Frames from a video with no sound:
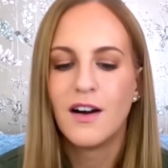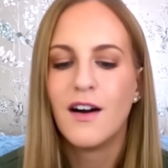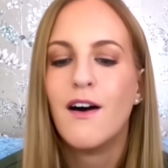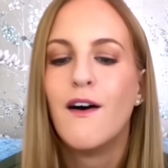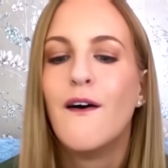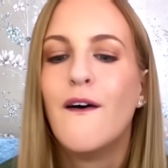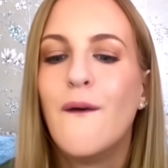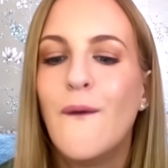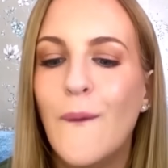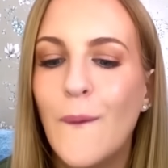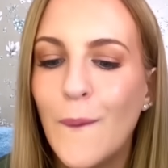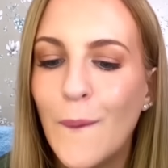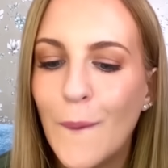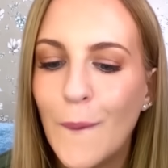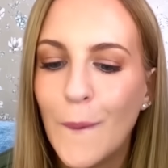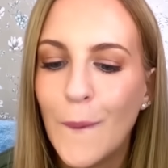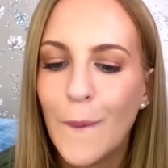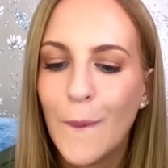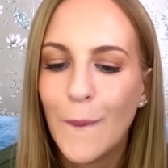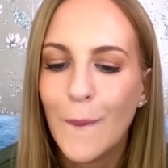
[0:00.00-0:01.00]

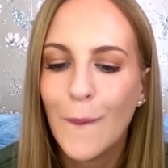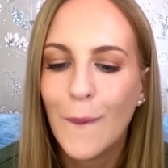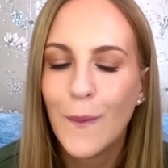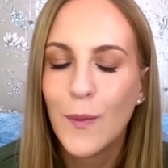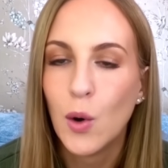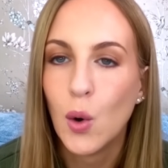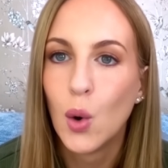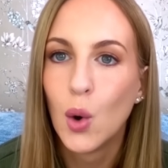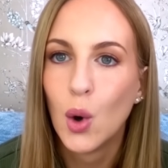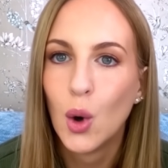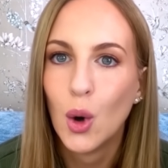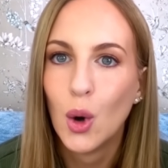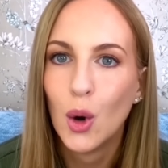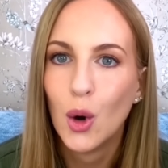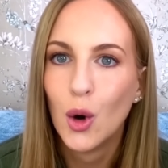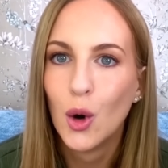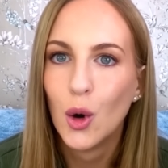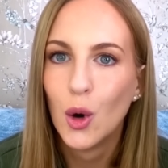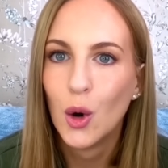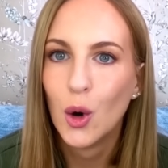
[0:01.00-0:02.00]

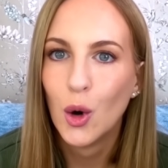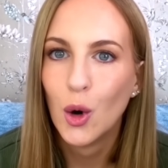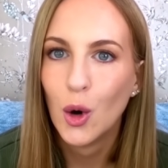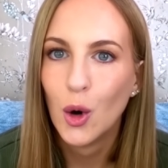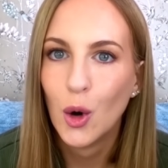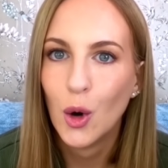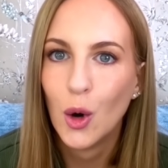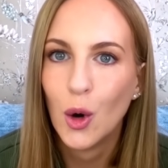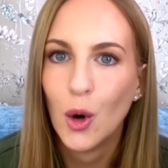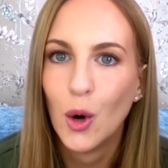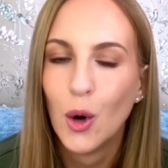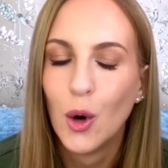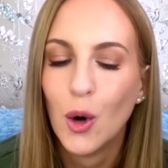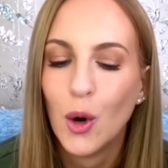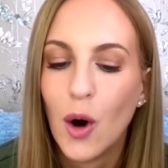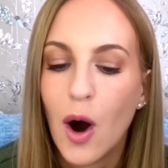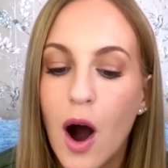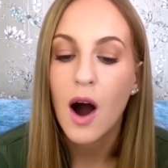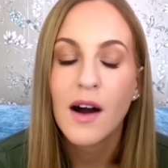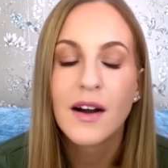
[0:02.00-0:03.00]

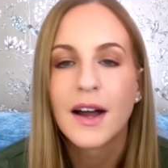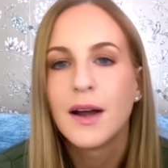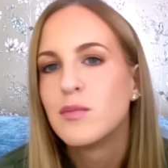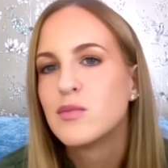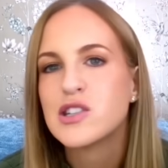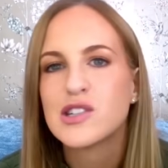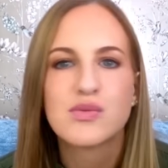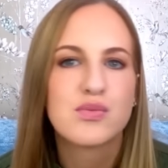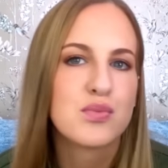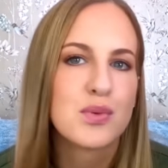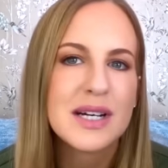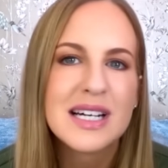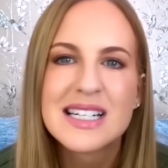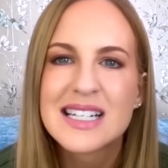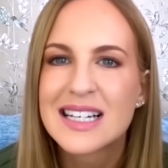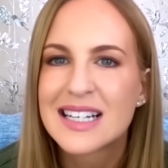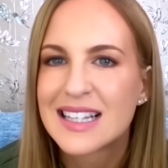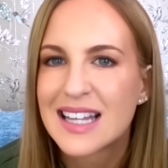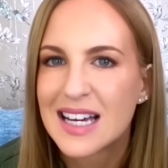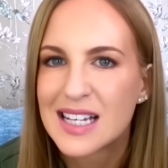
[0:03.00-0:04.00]
Oh. Okay, I'm just
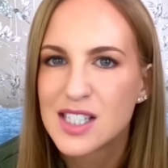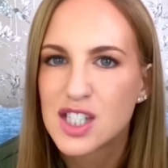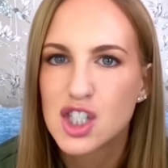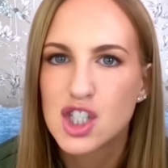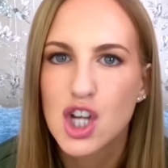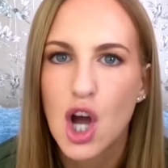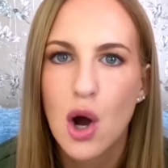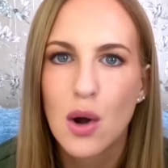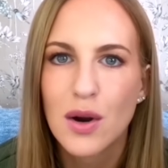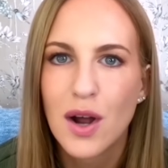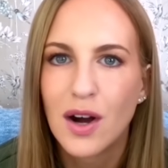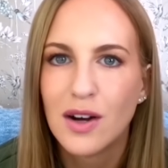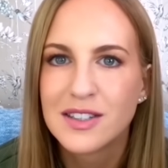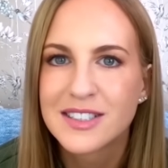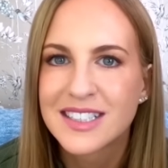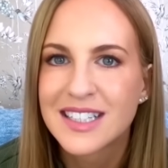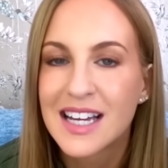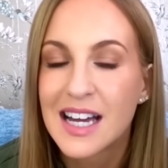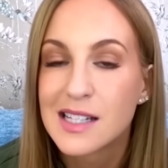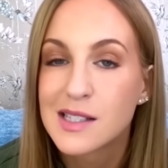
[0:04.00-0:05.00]
reading this. Don't
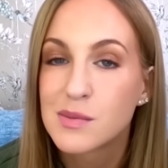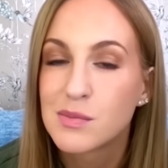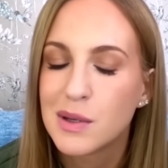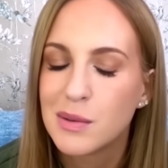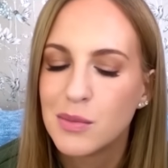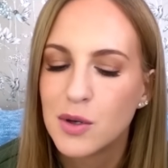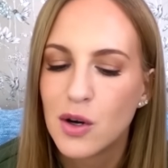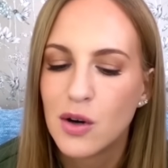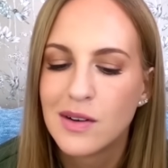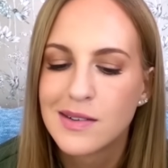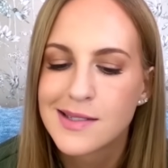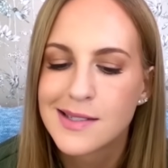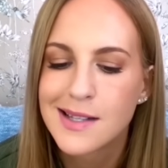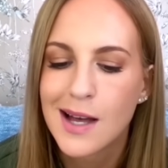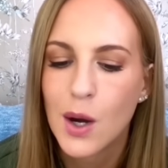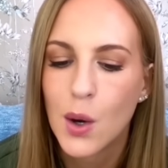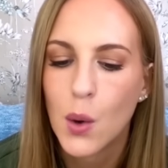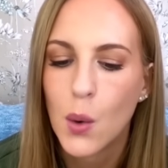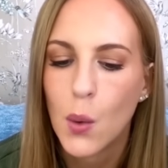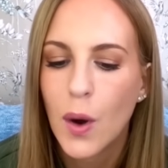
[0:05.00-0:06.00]
hold it against me, but
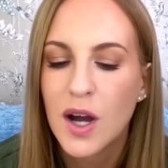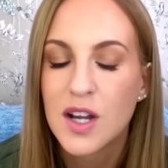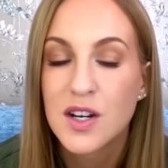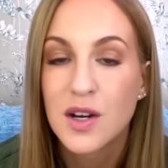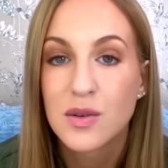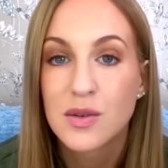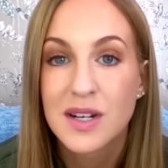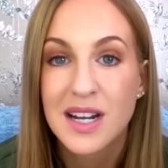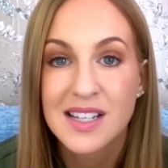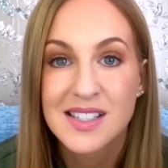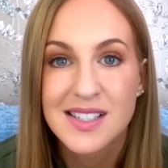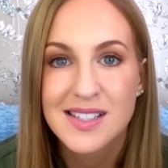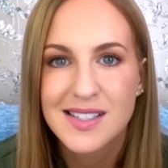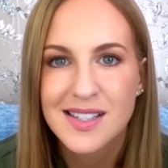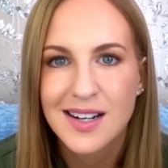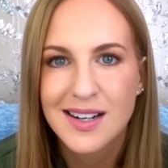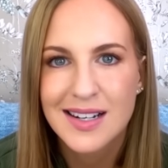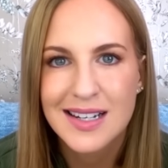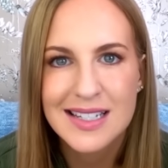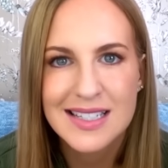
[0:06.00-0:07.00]
also I don't
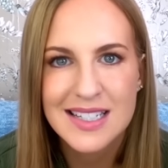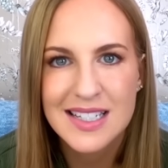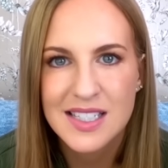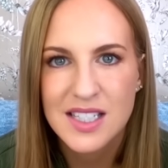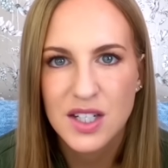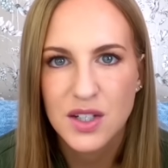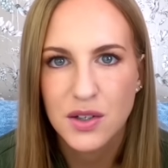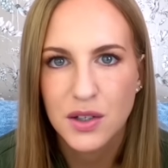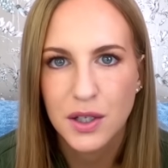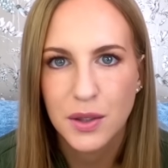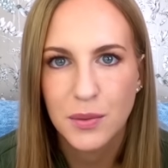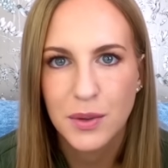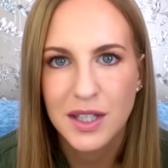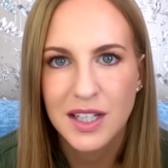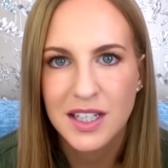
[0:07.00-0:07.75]
necessarily disagree with